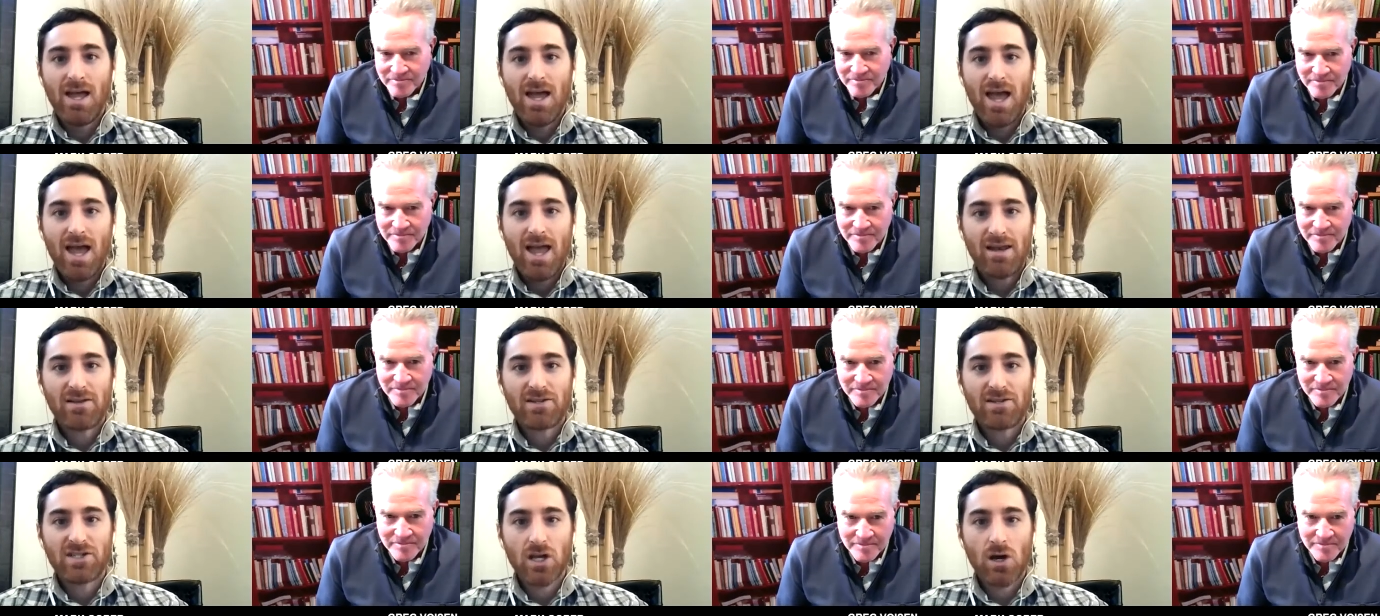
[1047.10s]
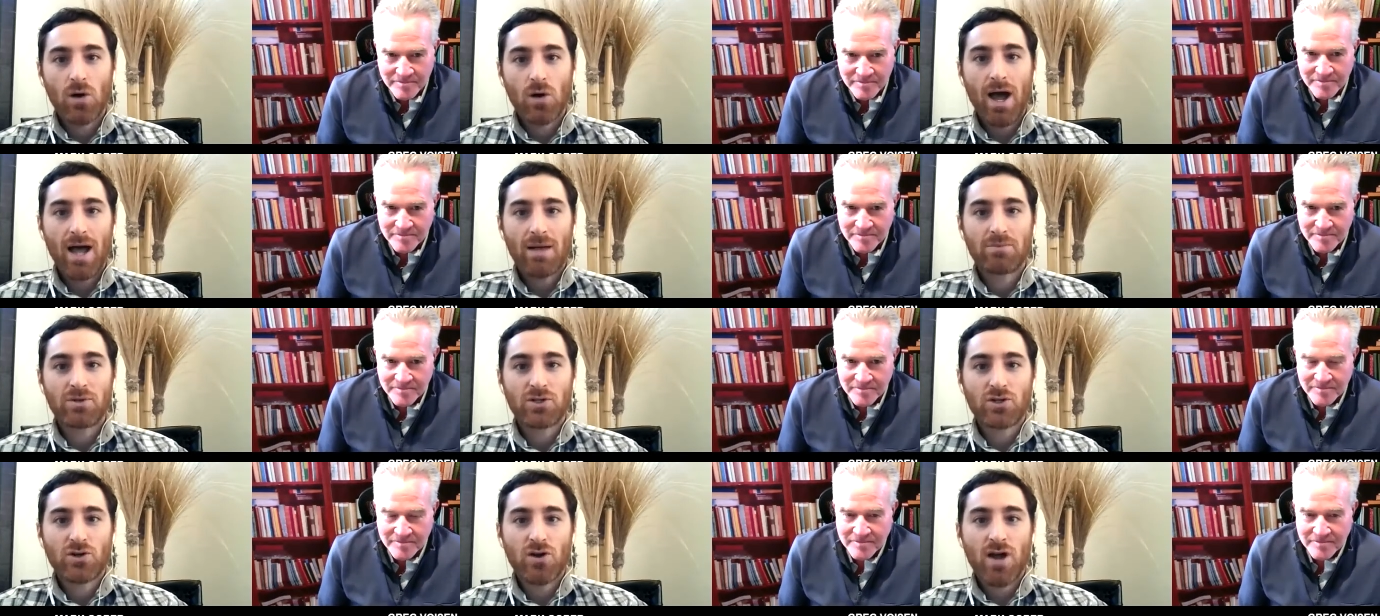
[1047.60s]
Speaker 1: and is so
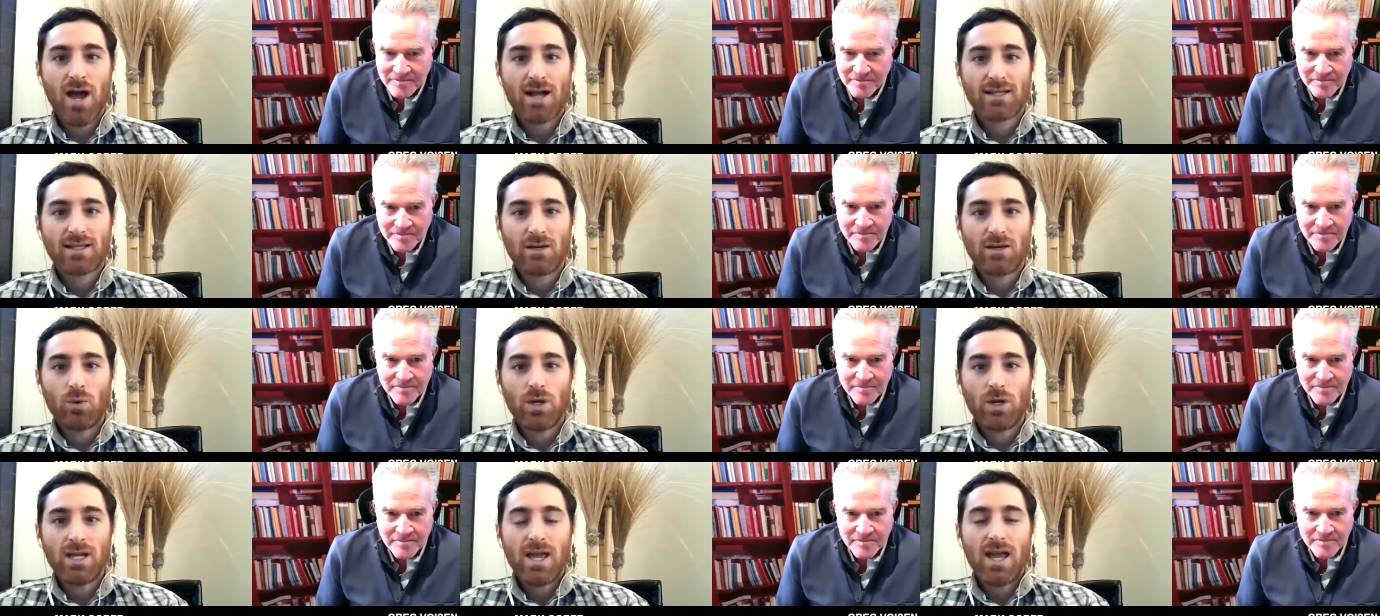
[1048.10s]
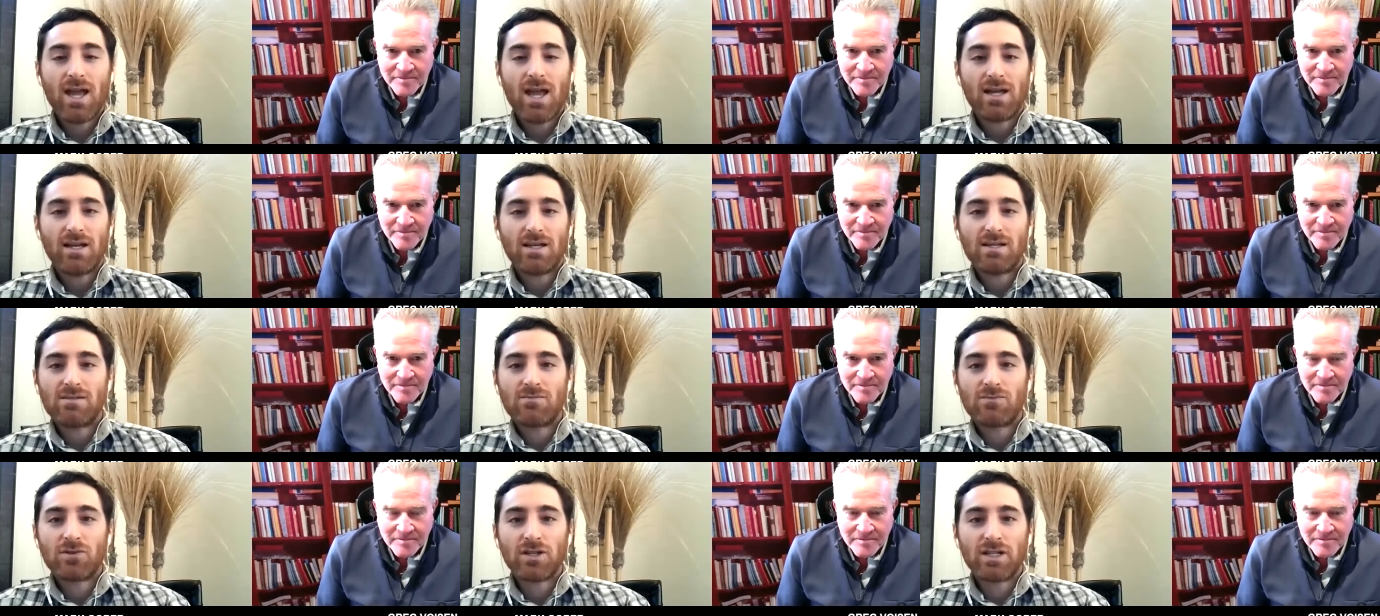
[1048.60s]
abstract that we
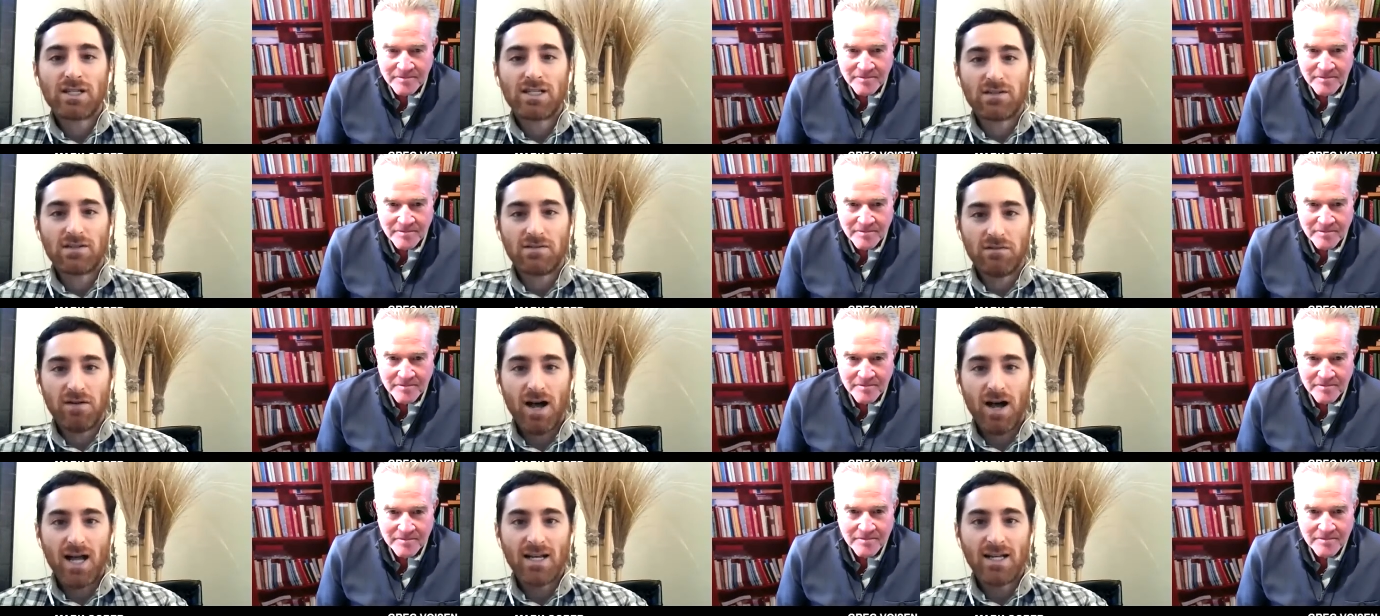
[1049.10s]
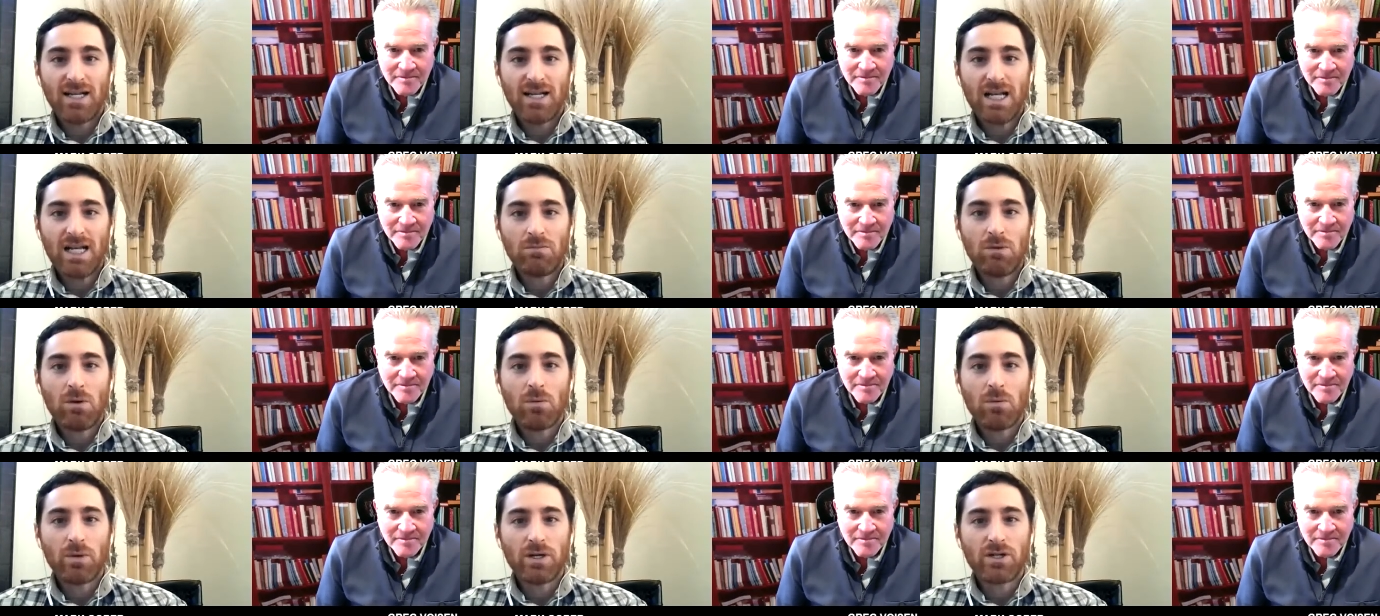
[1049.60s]
can't really define it.
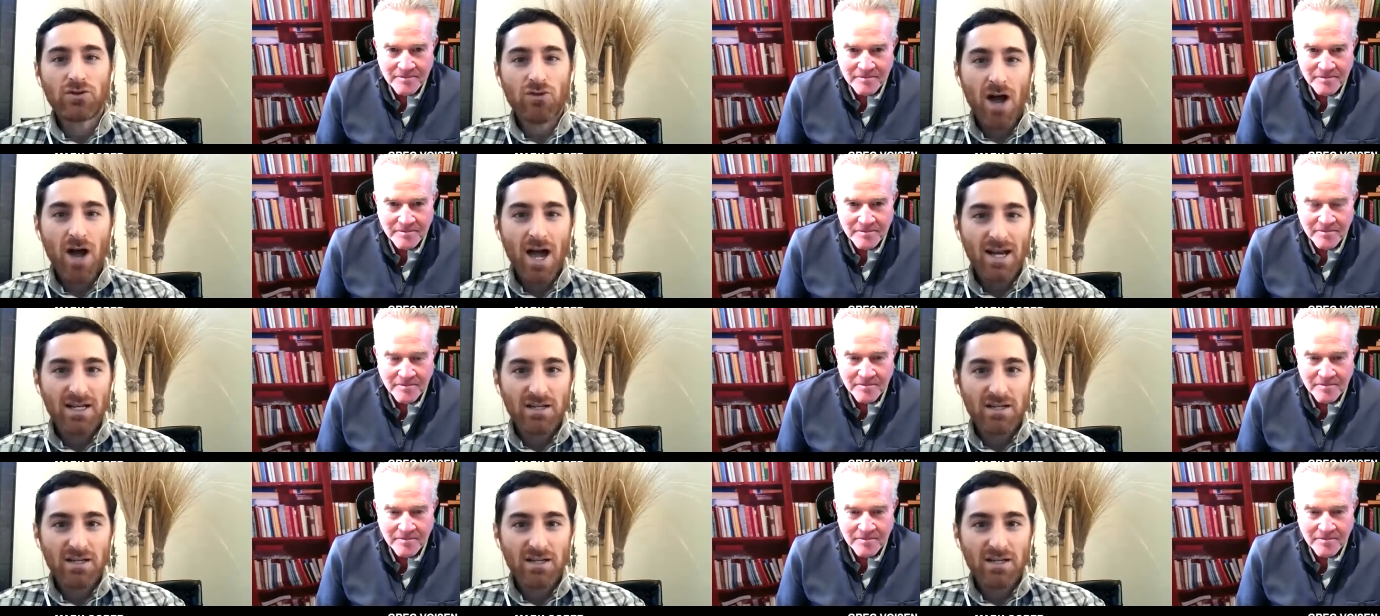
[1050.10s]
And when we try to